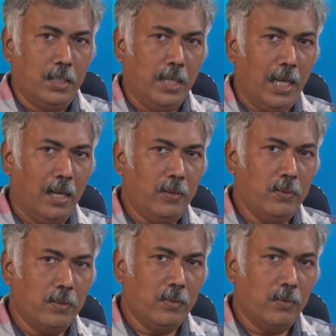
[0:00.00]

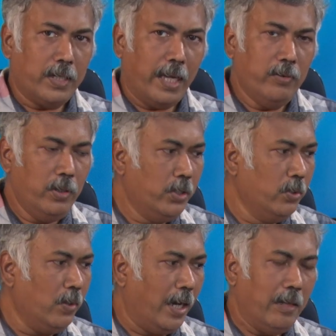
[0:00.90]
Now, what I will
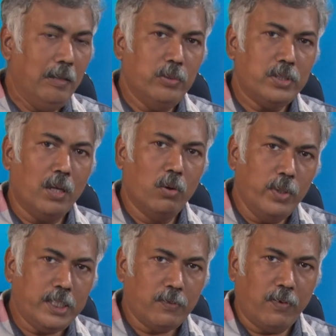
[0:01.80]
do I will use the
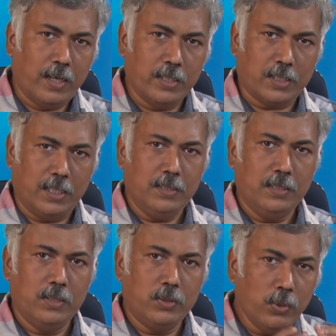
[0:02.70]
which function
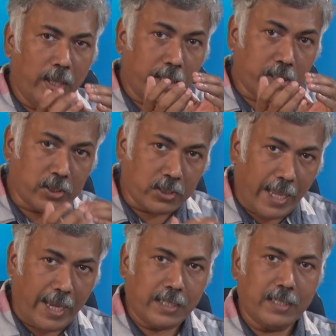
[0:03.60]
to
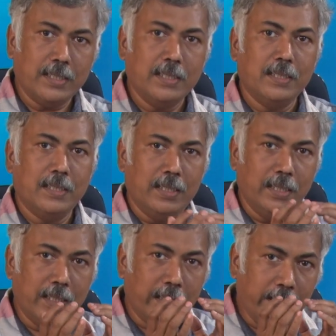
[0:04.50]
extract
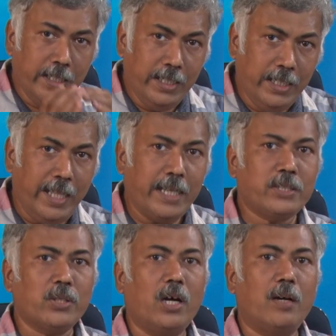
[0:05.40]
the
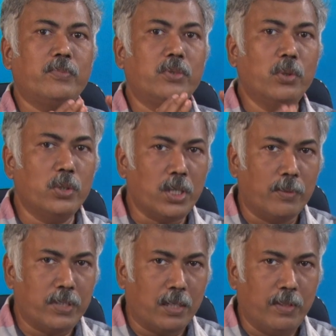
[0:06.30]
index of those
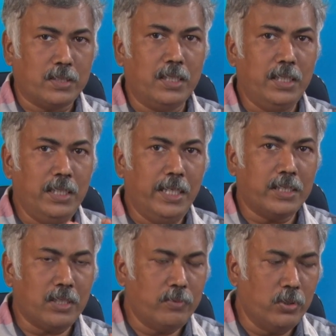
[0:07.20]
observation
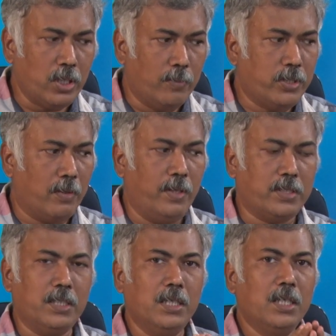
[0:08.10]
index of those
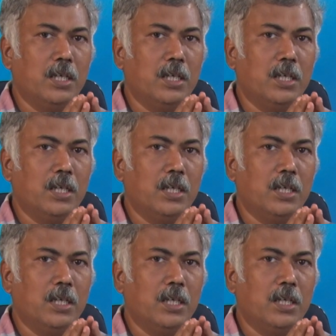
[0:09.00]
observation